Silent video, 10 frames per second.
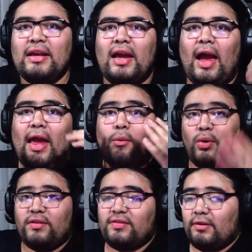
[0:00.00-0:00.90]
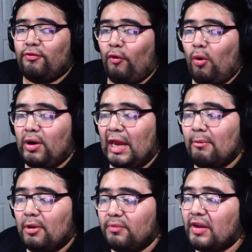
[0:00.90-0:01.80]
And once the full game
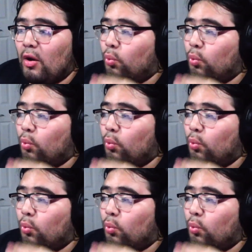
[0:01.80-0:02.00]
comes out,